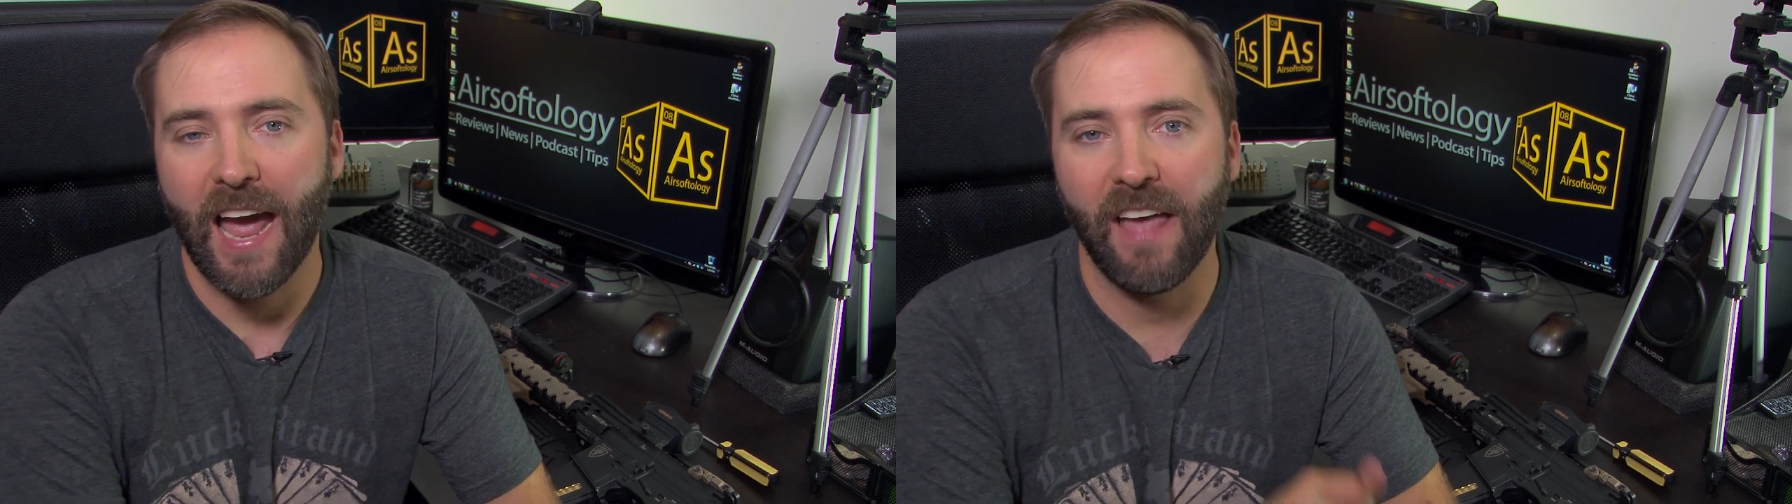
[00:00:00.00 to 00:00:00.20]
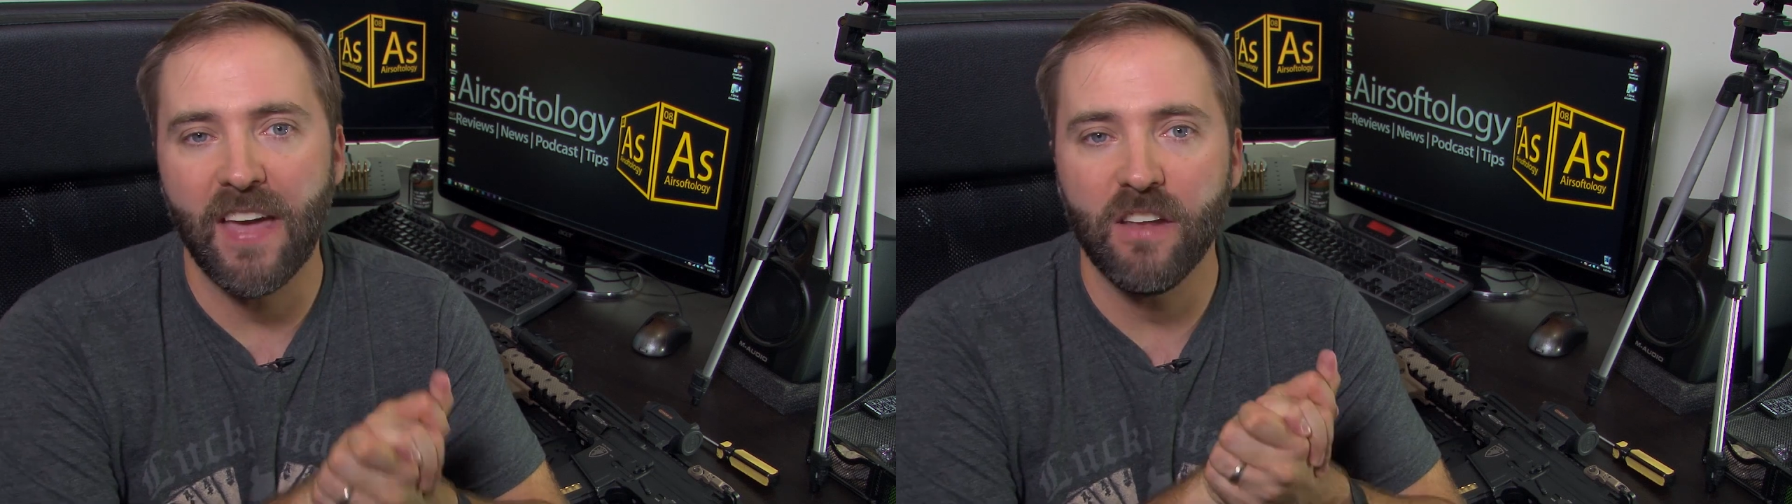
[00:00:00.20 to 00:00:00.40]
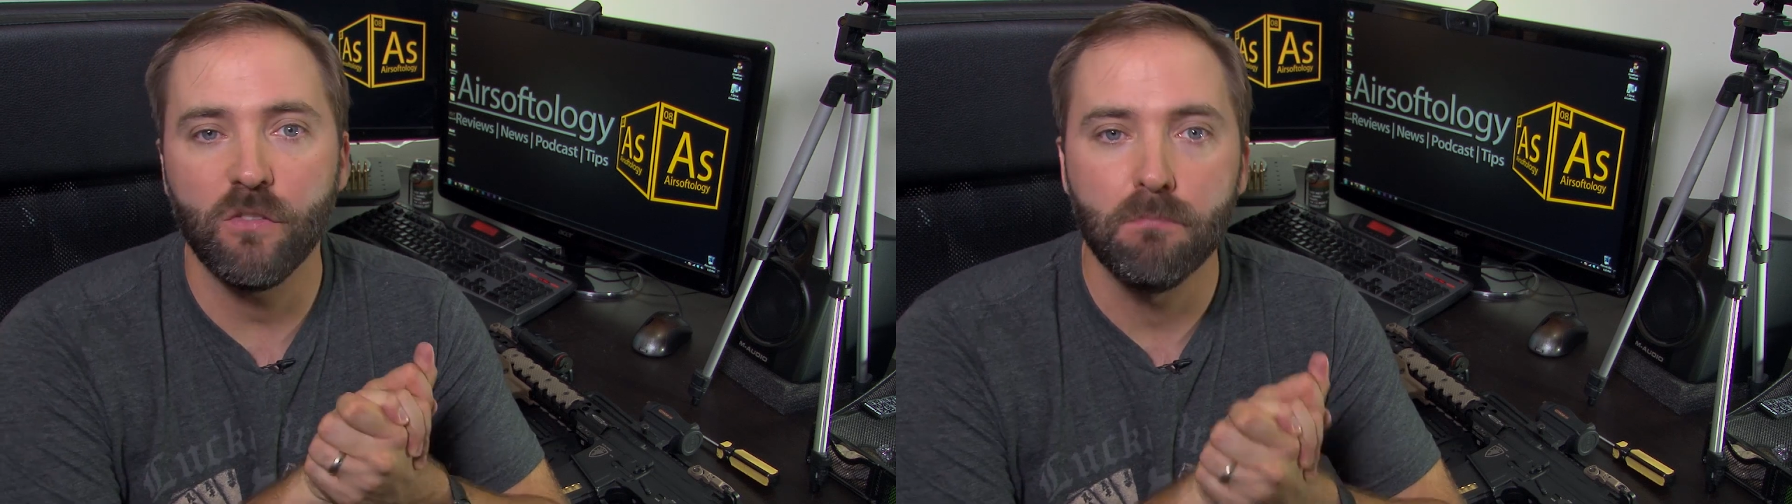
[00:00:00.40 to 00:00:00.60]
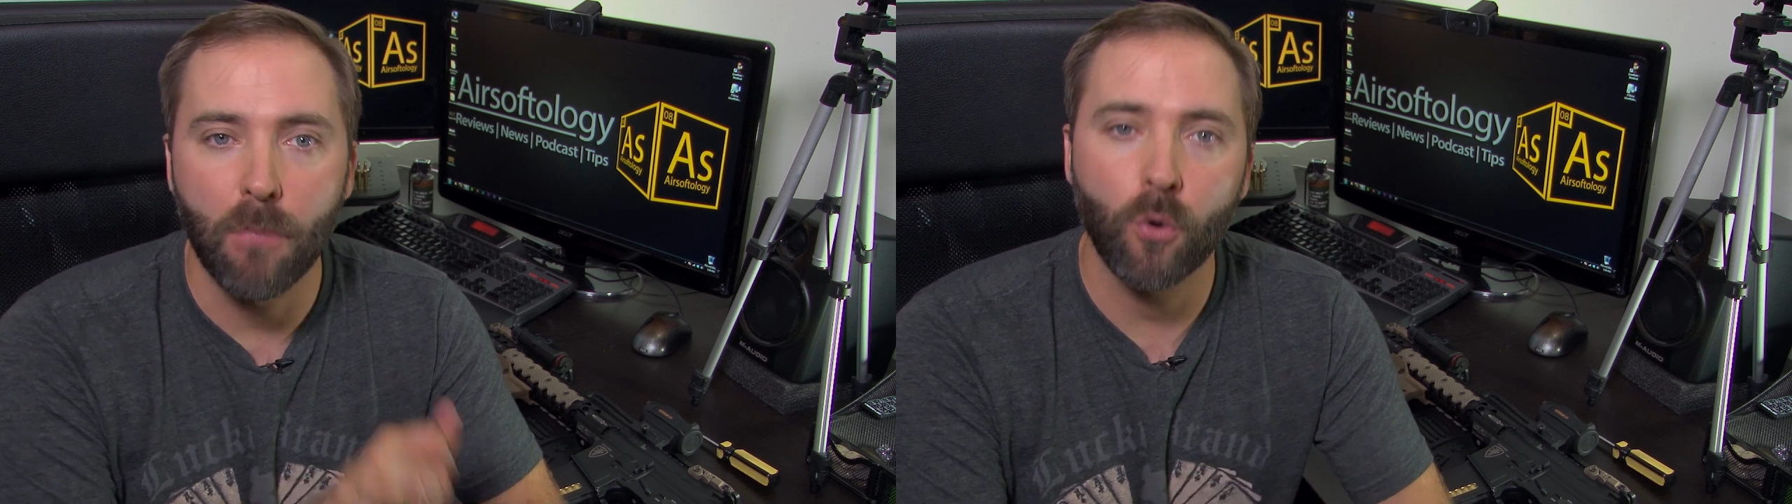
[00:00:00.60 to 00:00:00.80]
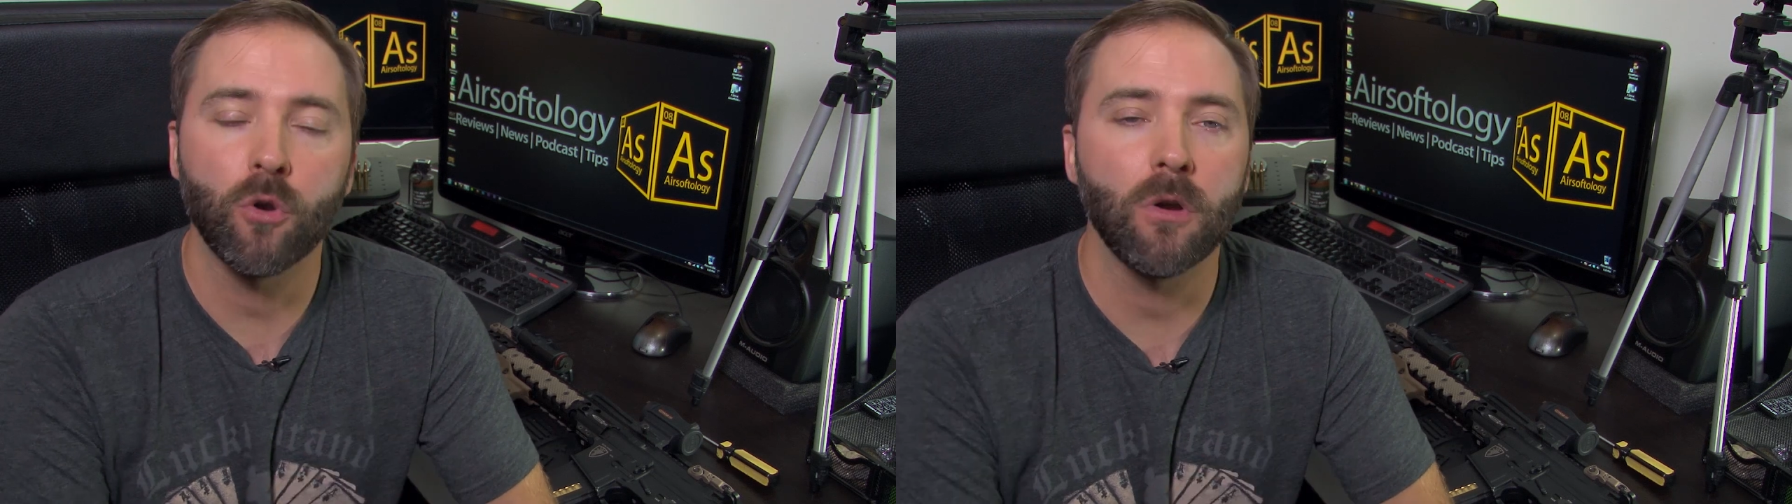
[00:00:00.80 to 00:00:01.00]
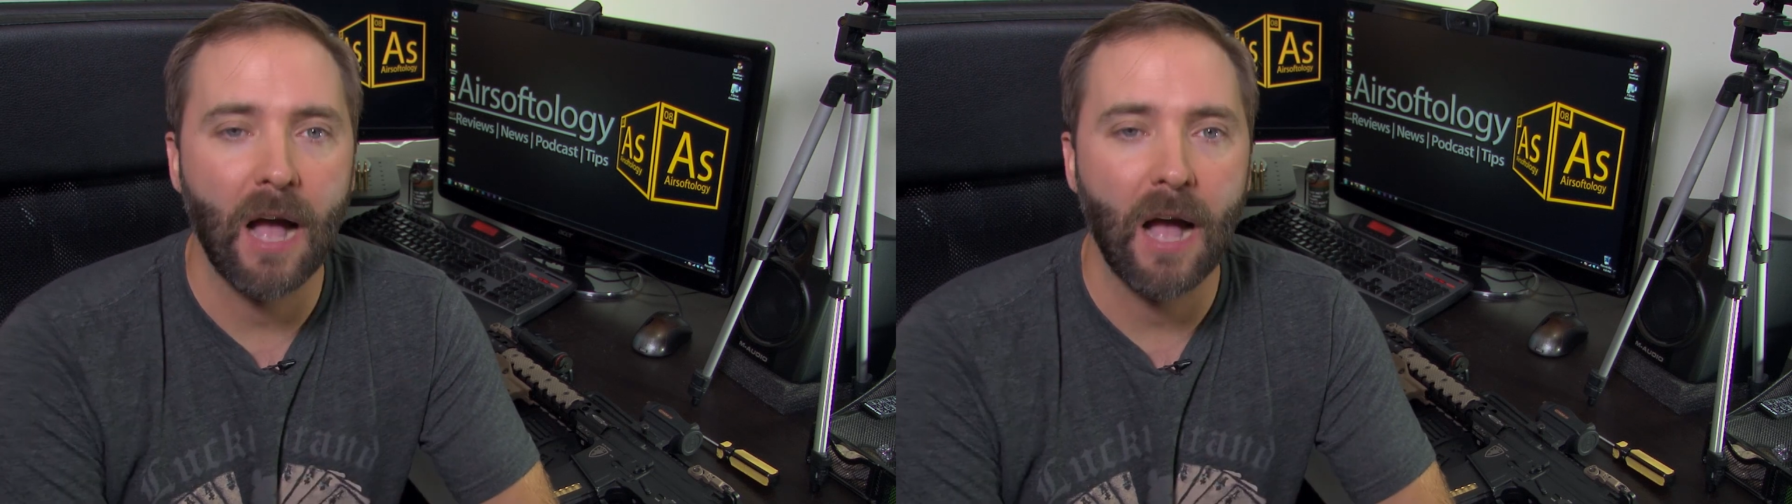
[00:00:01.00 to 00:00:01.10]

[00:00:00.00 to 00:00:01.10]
and that is motor